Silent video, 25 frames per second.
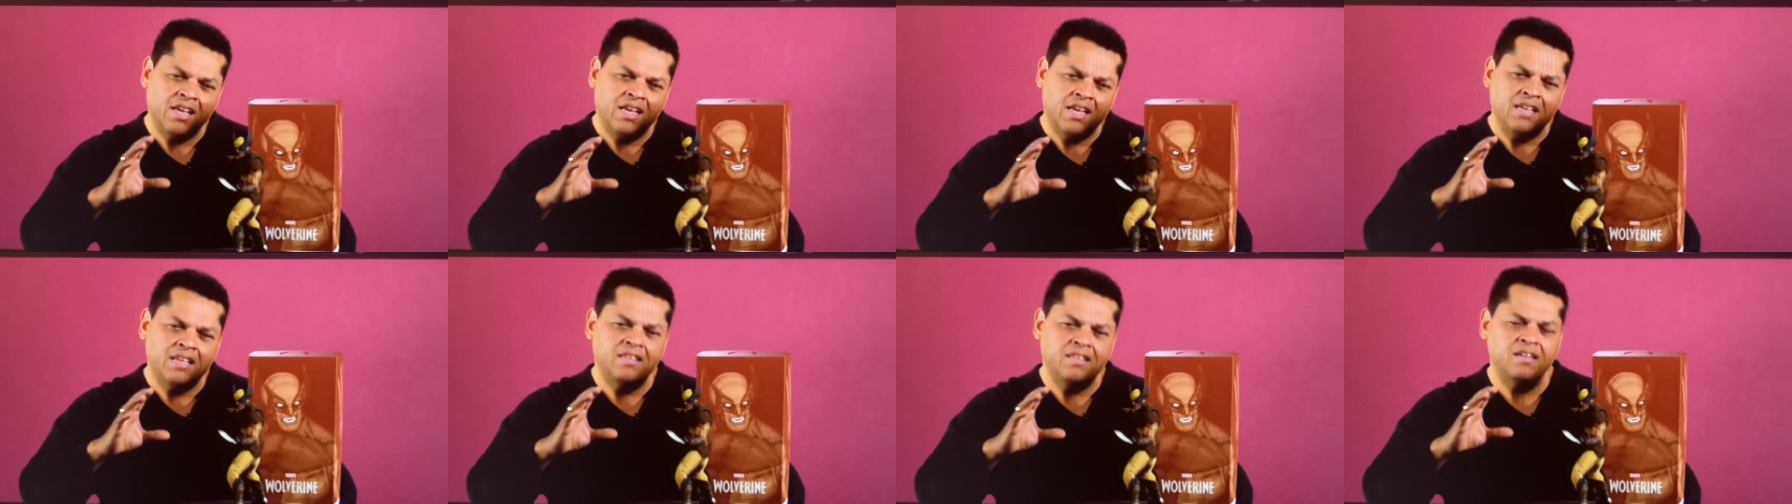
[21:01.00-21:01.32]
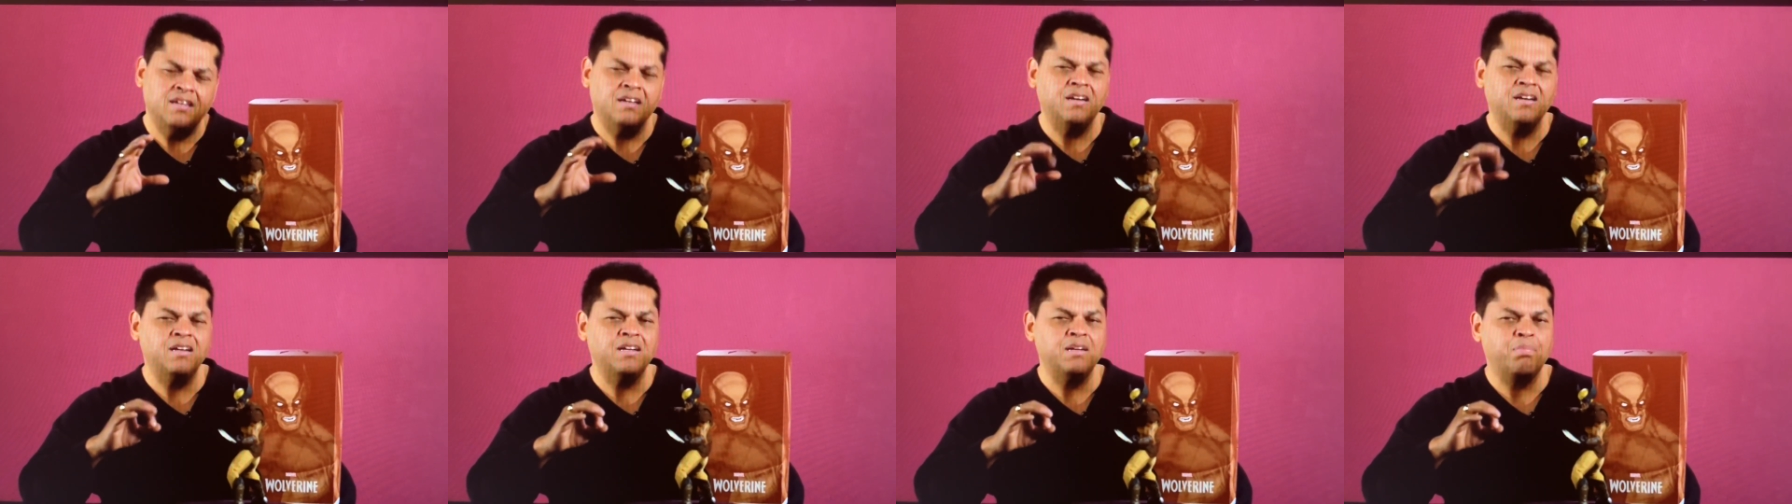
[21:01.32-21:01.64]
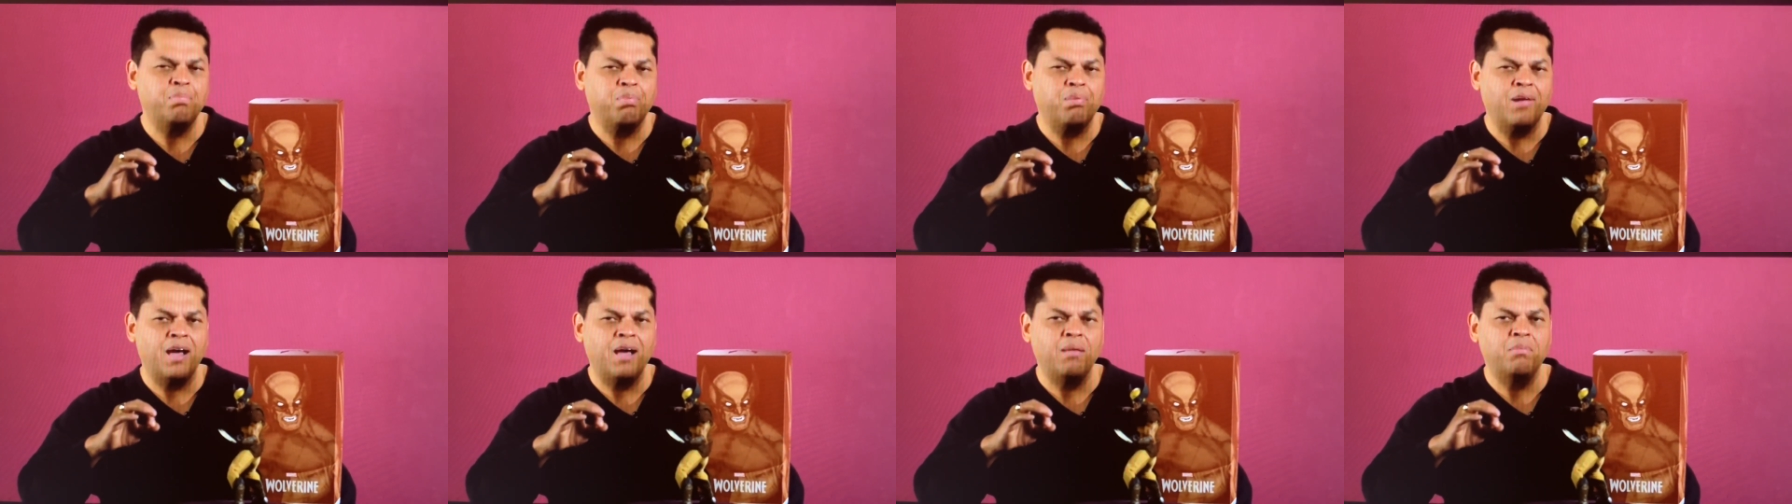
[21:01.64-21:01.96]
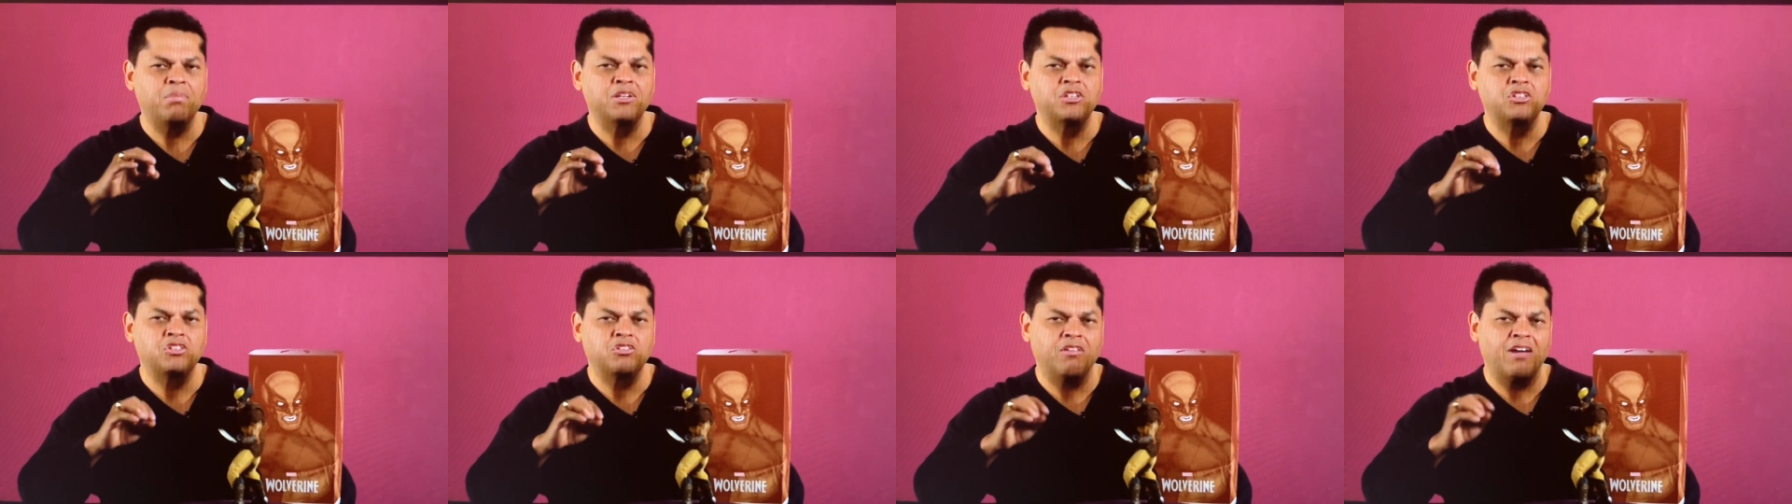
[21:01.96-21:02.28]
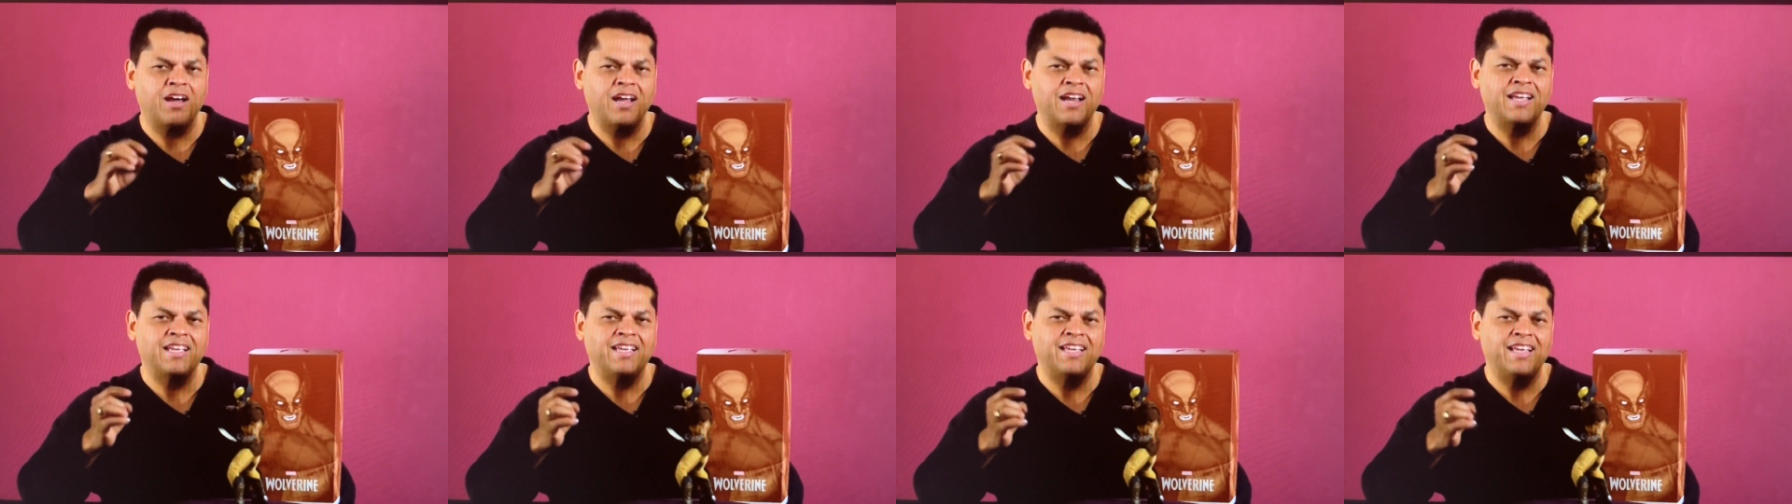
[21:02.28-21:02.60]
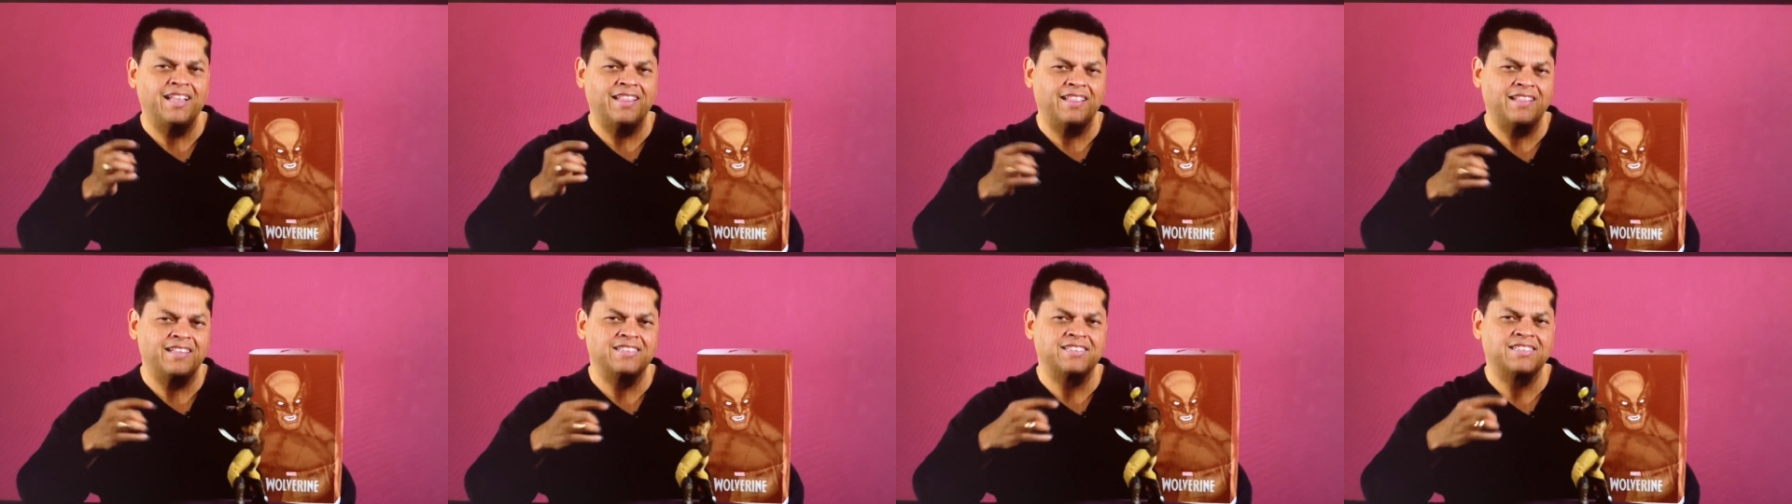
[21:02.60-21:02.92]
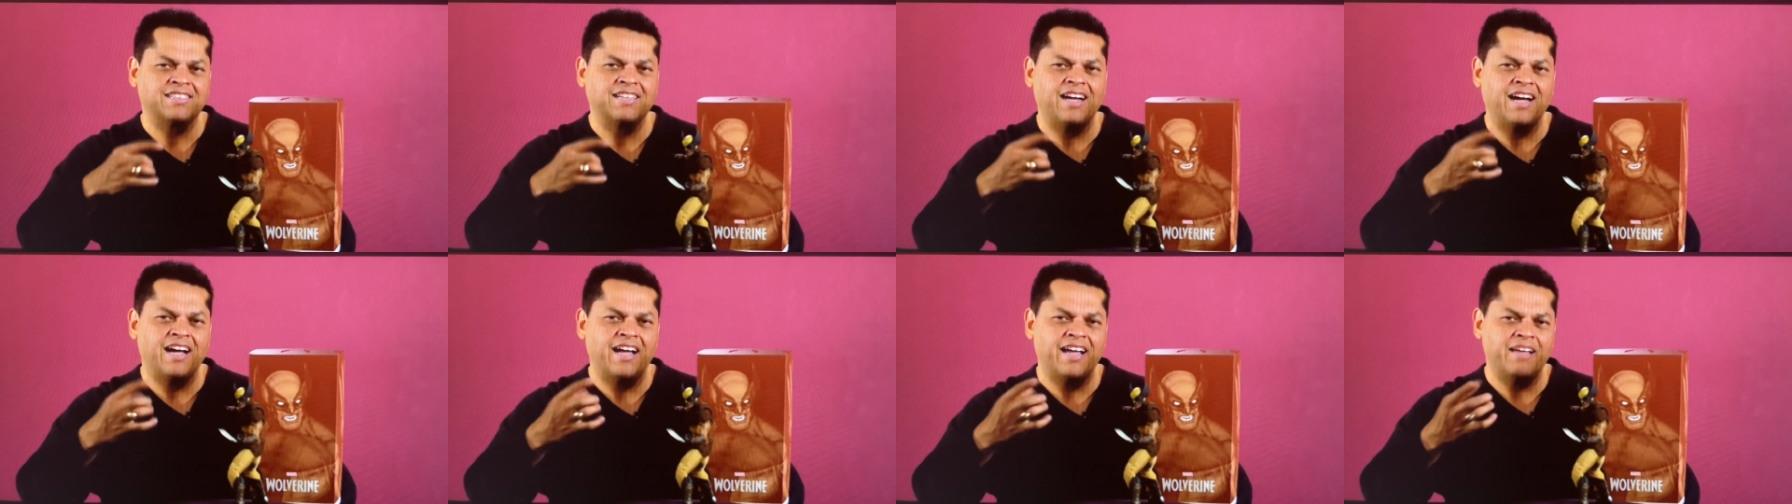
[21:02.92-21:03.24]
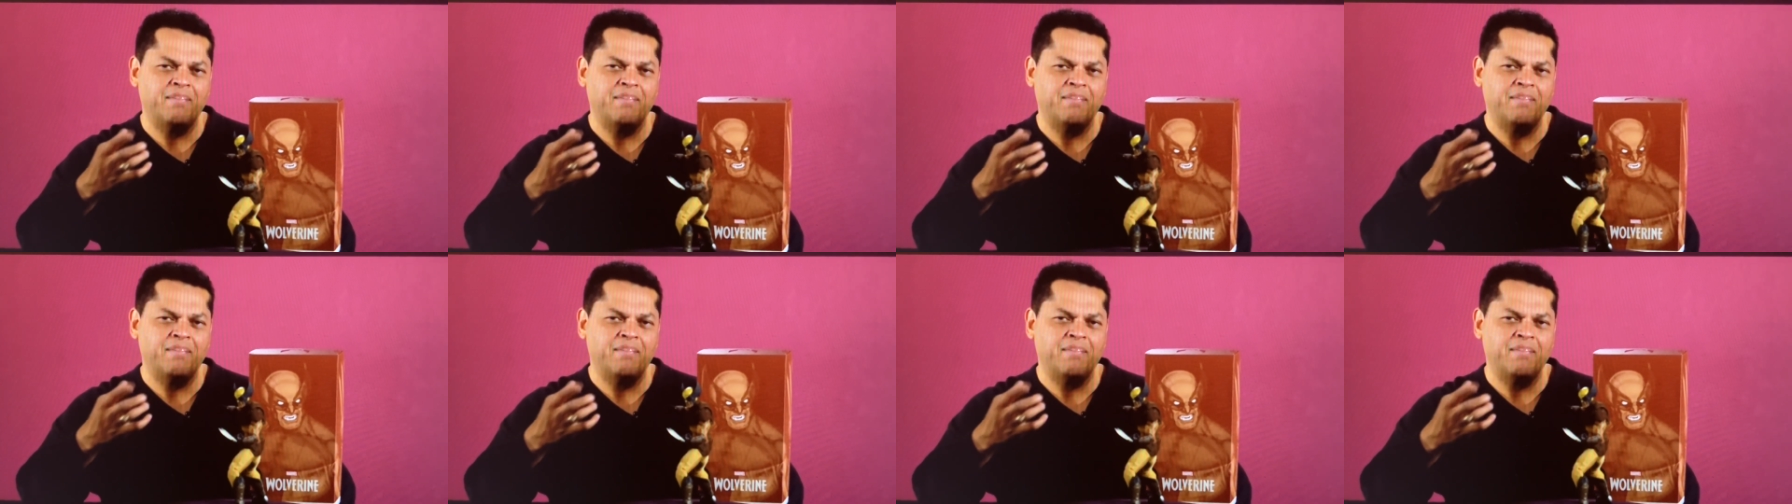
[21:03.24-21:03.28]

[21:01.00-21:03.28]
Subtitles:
you're going to probably try to get this guy